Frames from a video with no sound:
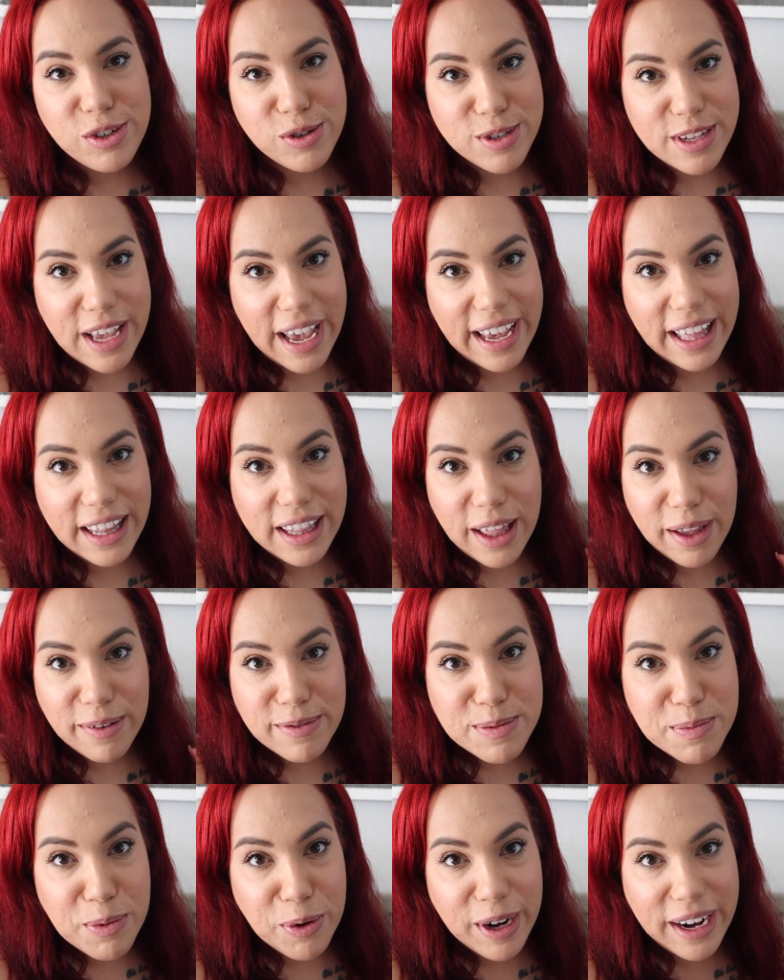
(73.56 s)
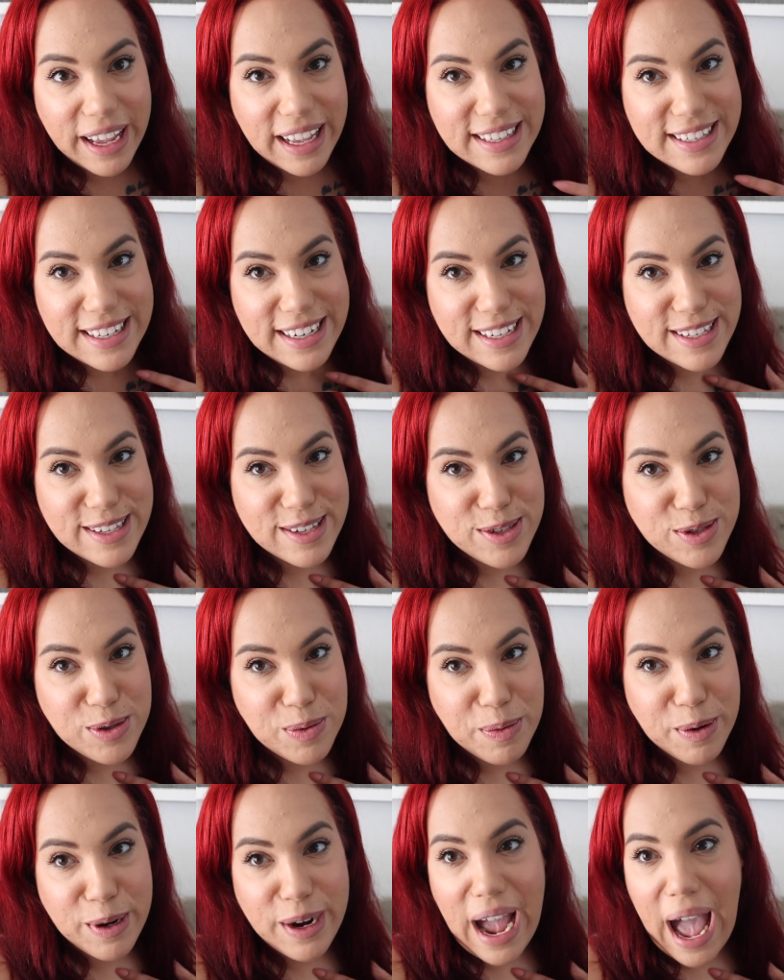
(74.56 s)
Josiah loves mornings, and he's a
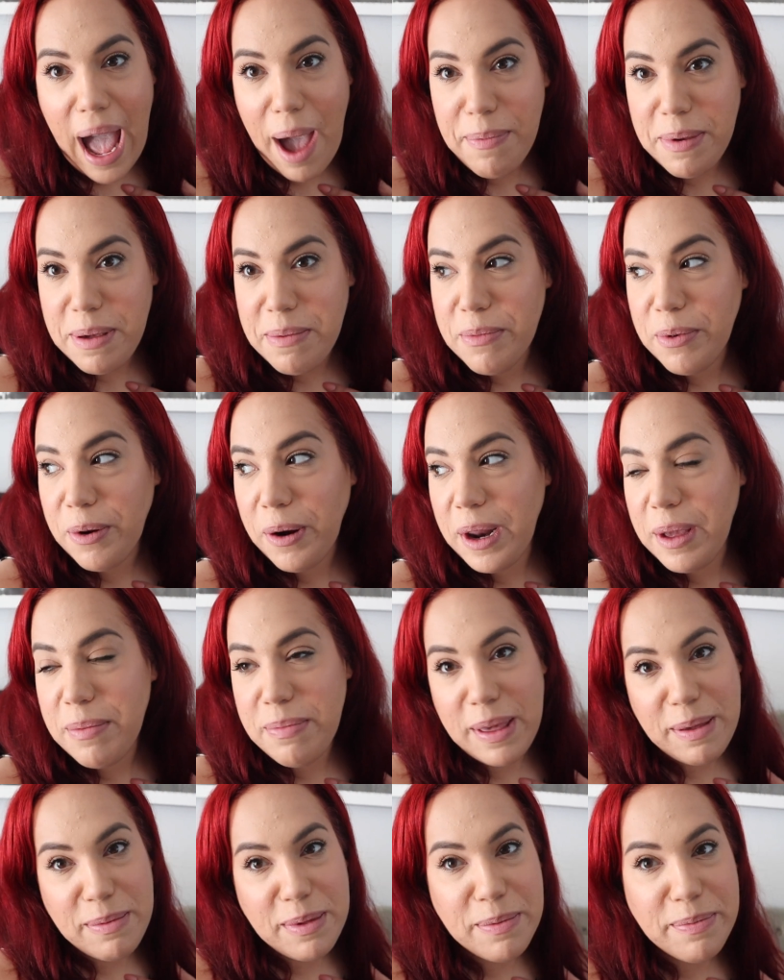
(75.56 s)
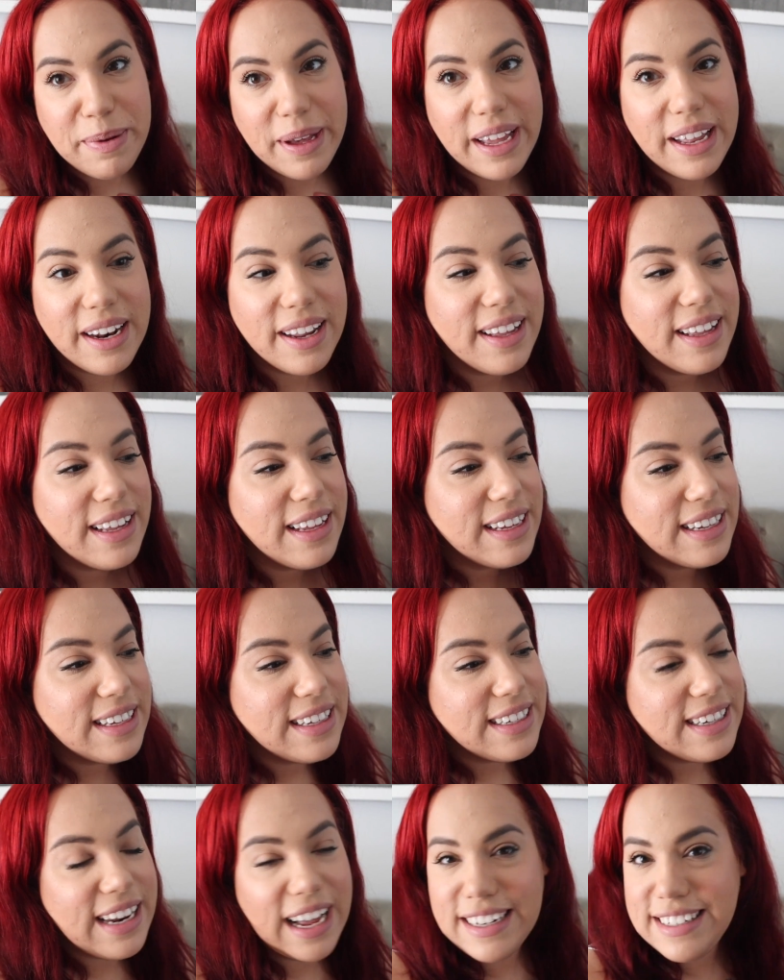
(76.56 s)
super happy morning baby, but
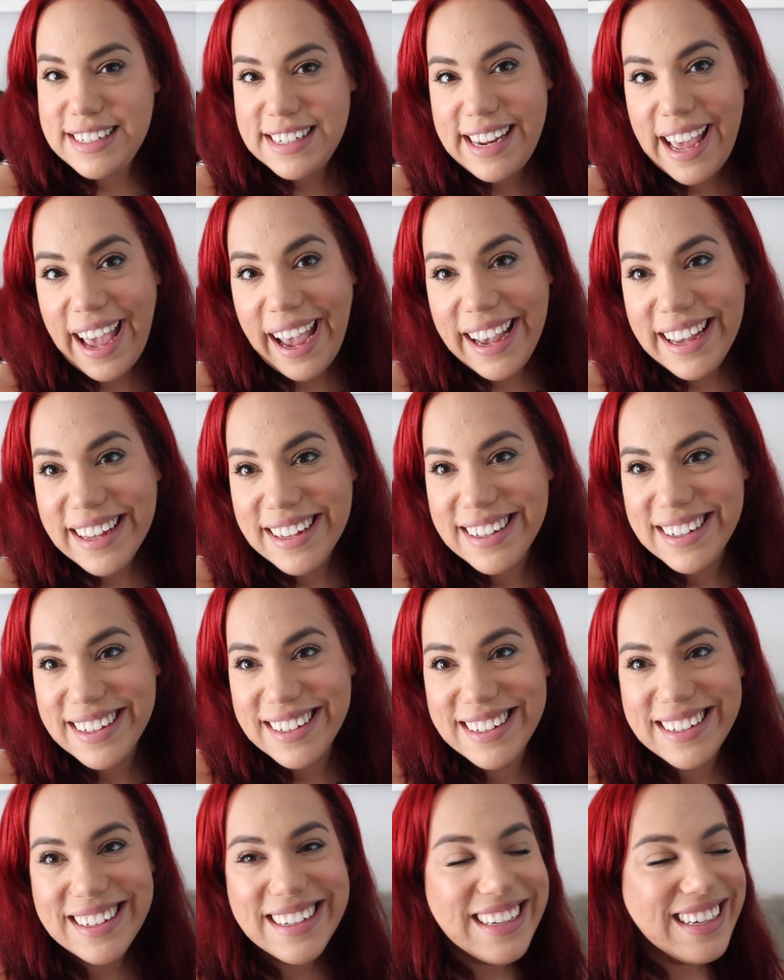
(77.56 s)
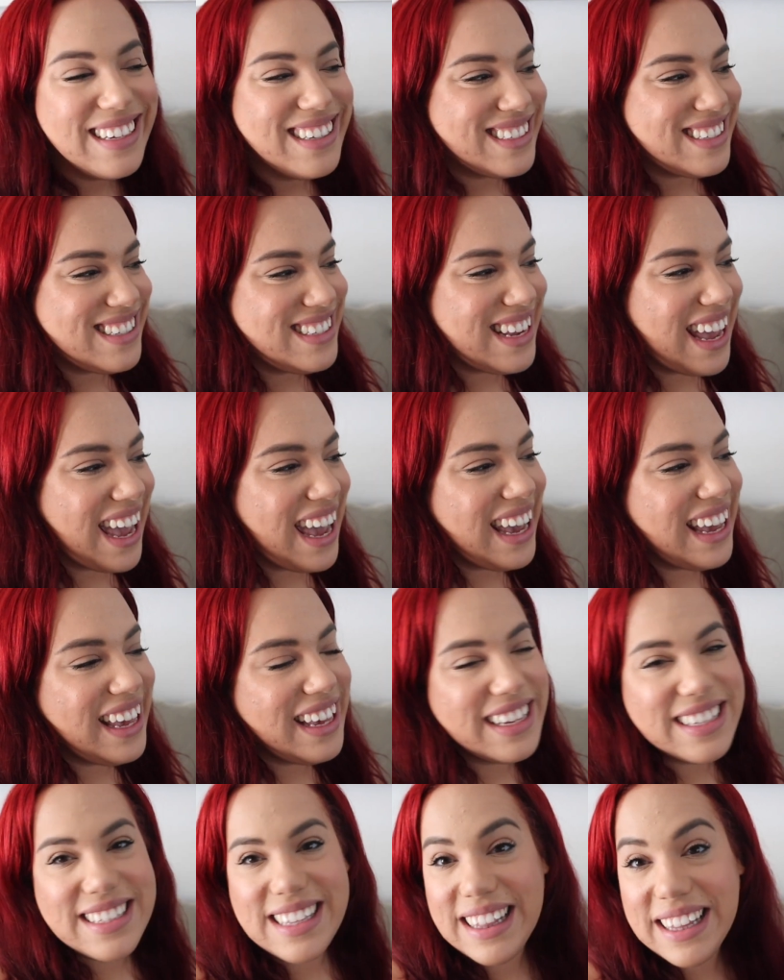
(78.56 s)
not today. Today,
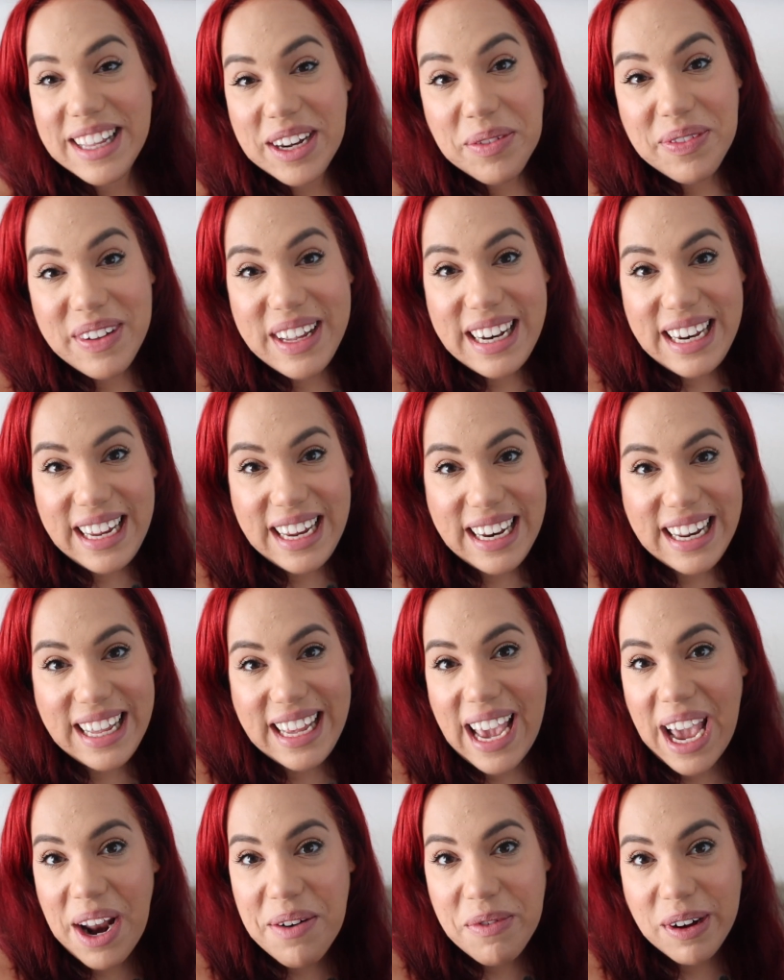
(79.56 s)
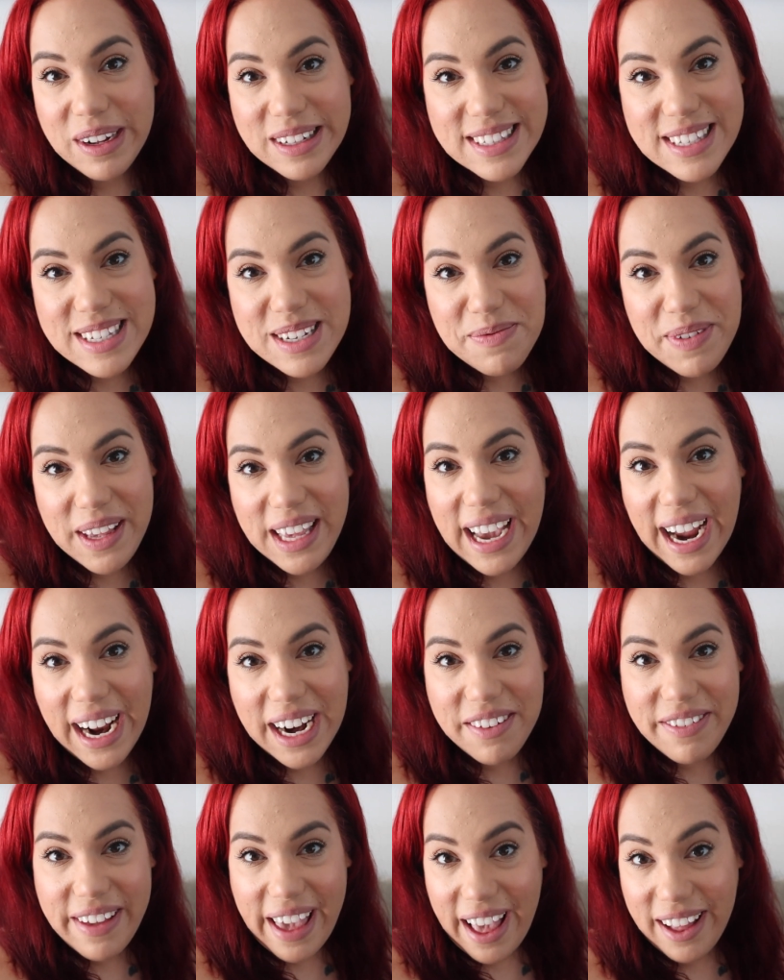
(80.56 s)
he's a little bit needy and wants to be kind
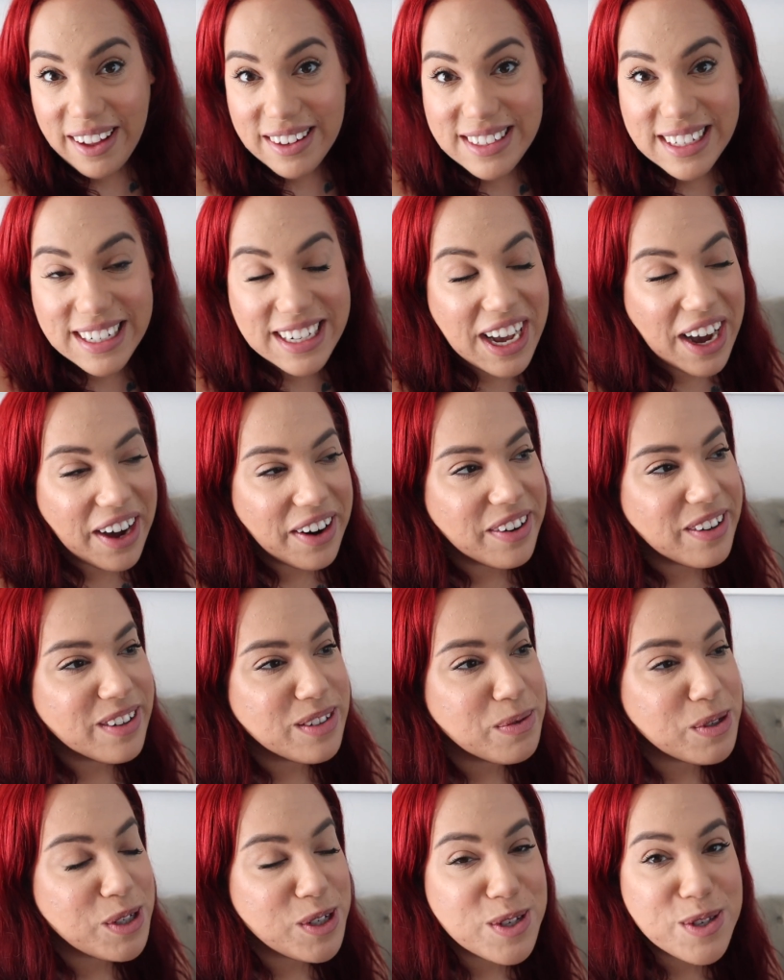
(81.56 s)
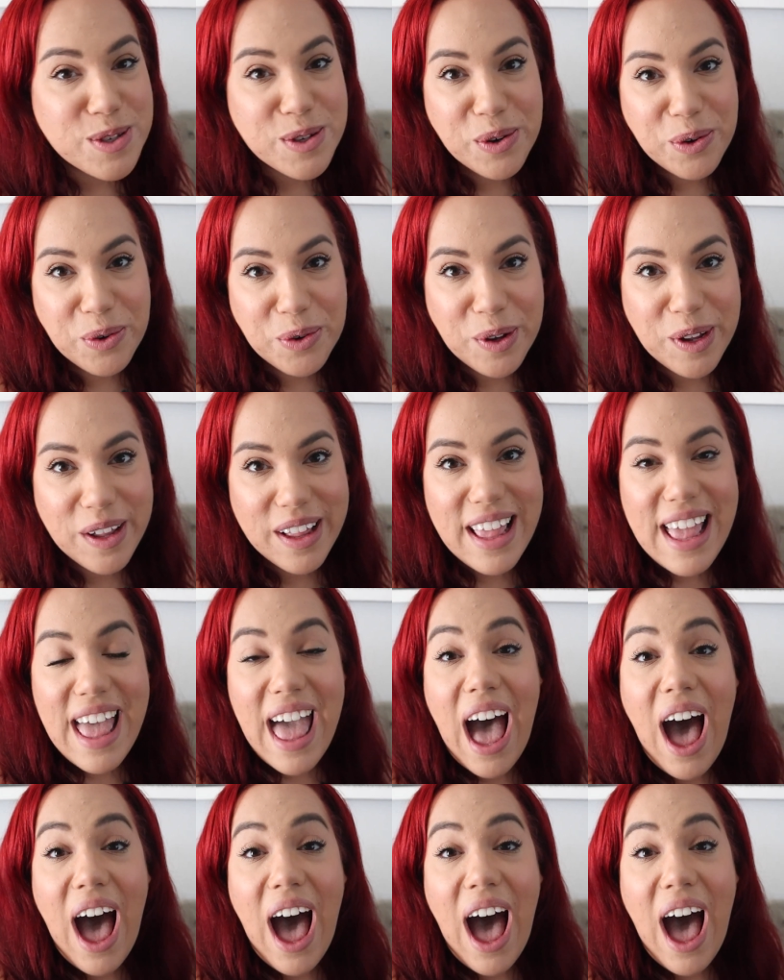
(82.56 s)
of held and cuddled, which is cool.